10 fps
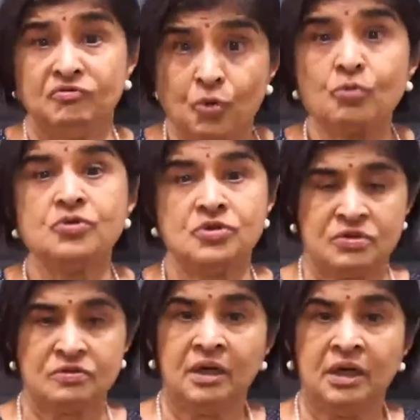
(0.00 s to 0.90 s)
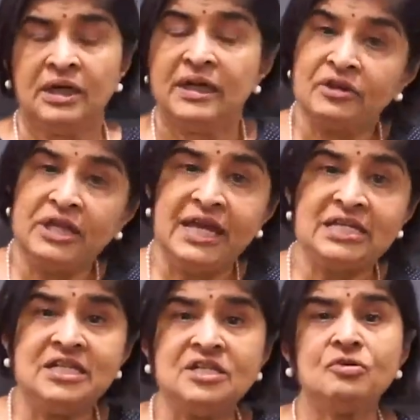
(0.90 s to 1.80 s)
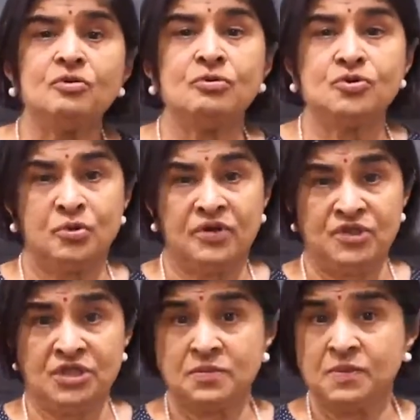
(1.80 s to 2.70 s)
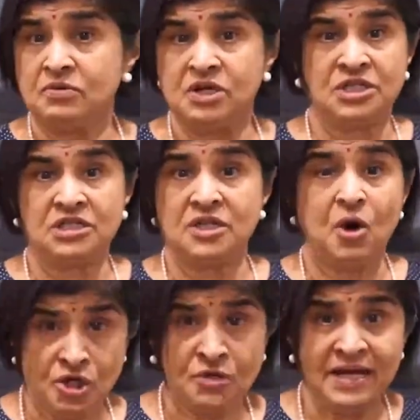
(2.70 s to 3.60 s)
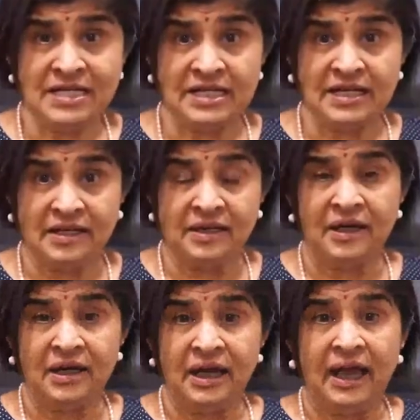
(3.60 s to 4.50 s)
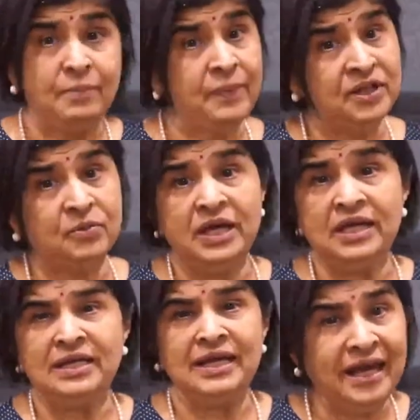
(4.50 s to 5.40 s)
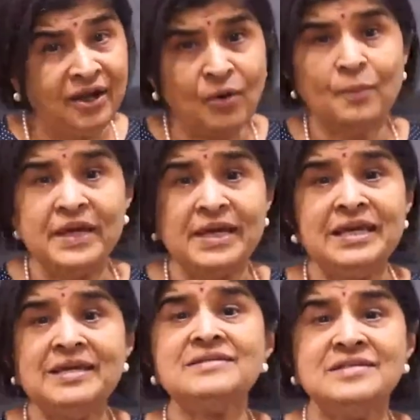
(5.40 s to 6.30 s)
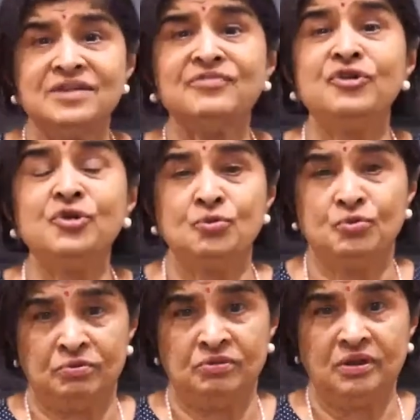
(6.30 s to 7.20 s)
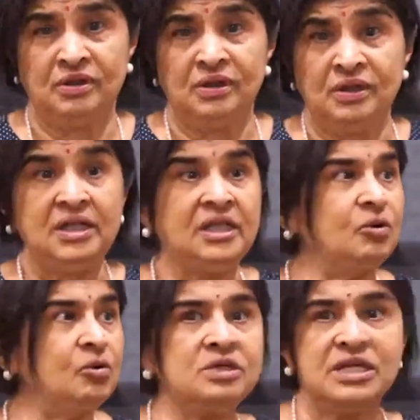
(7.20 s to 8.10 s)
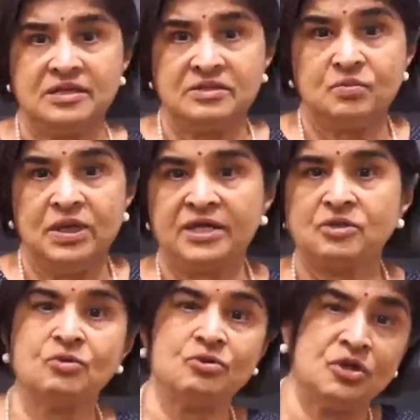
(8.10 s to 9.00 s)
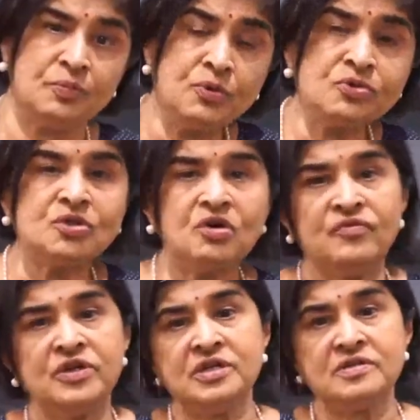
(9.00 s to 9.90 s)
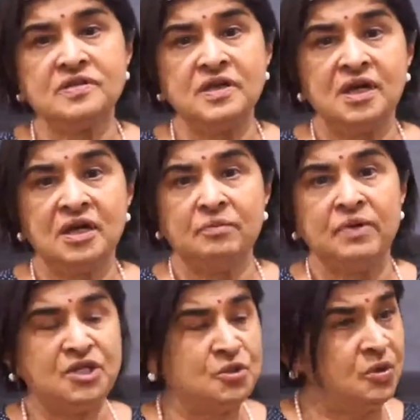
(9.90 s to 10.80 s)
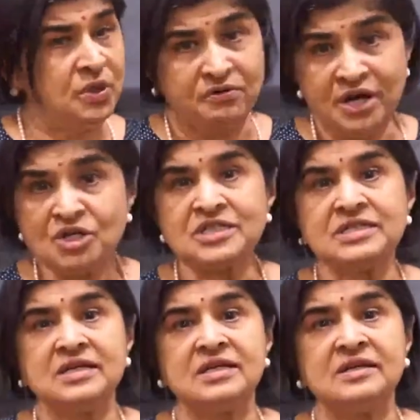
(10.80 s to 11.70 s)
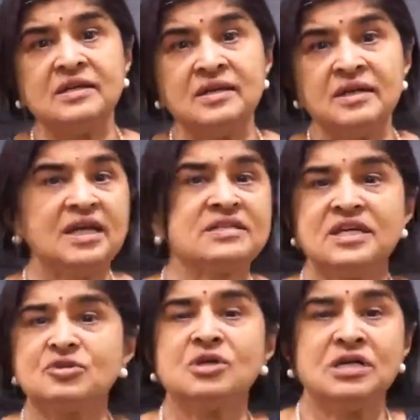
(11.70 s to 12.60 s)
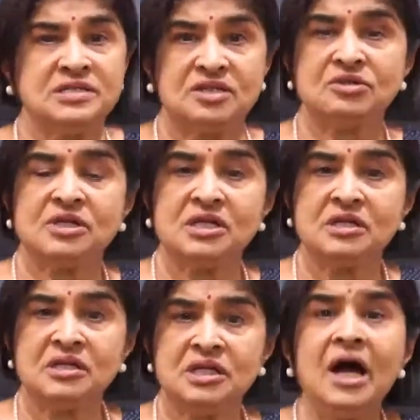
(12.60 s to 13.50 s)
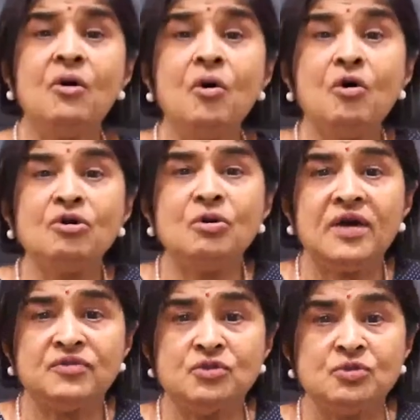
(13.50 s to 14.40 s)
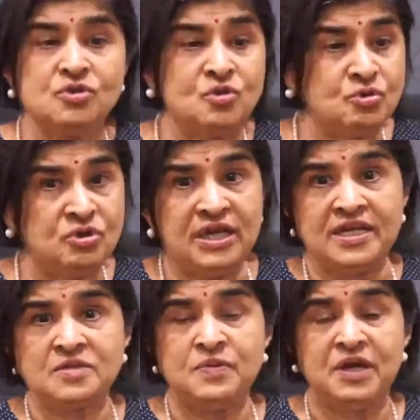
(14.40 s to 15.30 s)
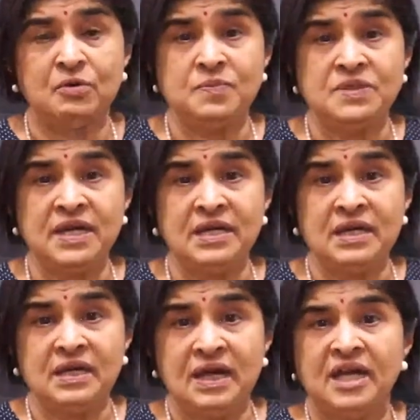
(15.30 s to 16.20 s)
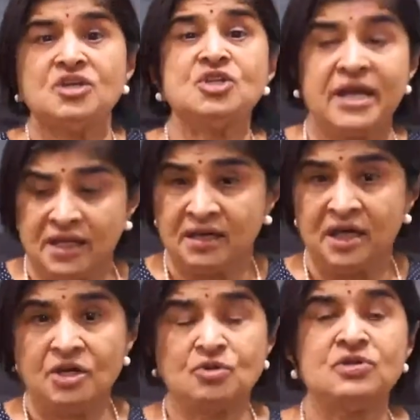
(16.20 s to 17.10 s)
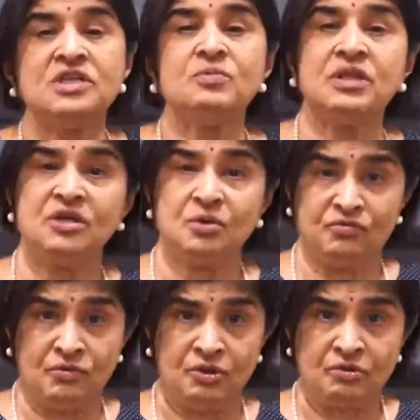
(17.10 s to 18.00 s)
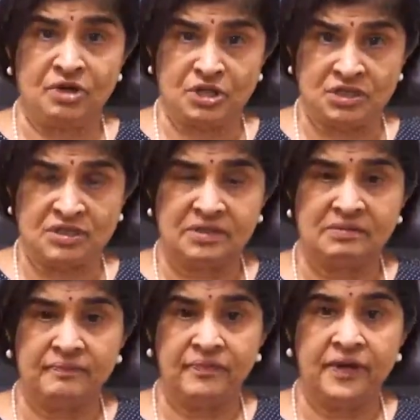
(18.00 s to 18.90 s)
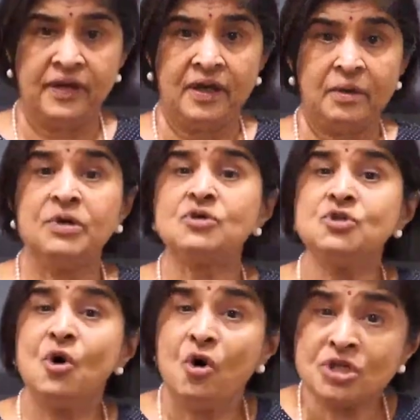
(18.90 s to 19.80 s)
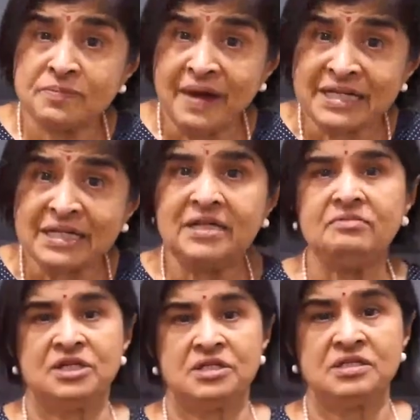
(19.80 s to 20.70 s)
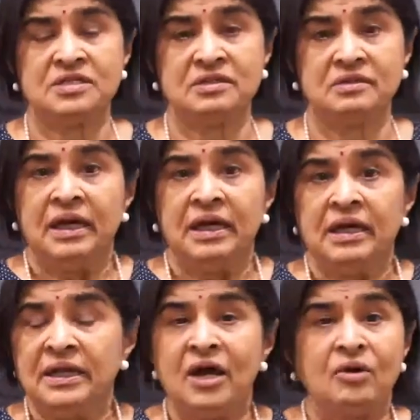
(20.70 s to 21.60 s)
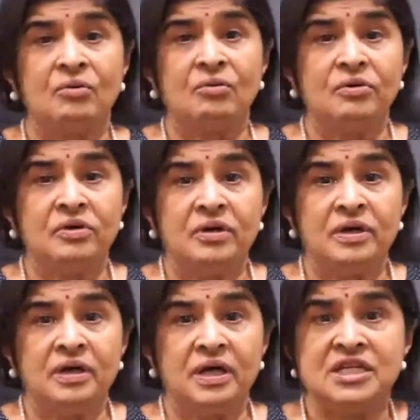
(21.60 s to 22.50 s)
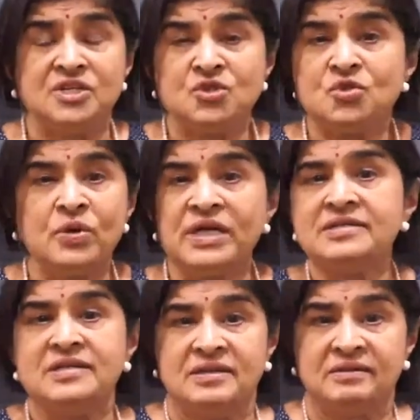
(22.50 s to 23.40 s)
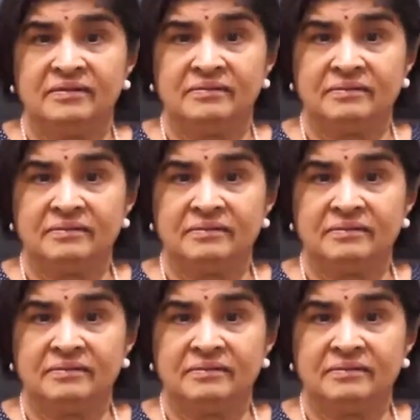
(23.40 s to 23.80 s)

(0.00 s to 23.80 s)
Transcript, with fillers: votes. Now, the eighteen-year-olds who have just been registered automatically, and by the way, it cannot be easier for you. In the old days, we had to go to the post office, make sure we're registered, et cetera, et cetera. Now, all you have to do is go to the S P R website and check to see whether you're registered, because you're automatically registered. Now, it is so easy.